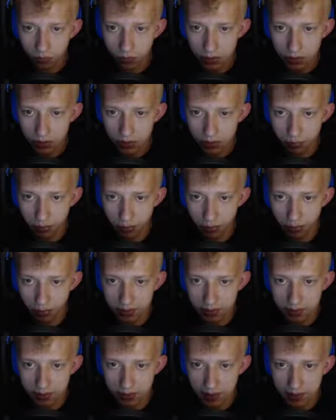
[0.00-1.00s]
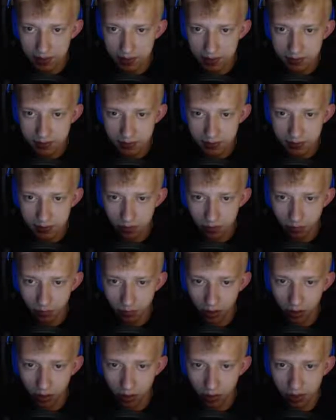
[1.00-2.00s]
Just burn these guys.
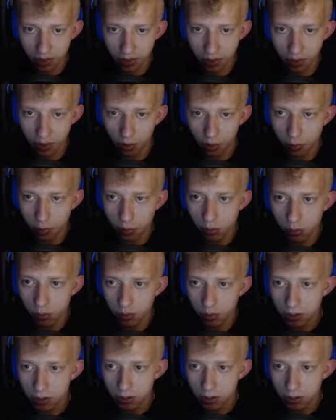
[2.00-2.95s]
I'm in no mood.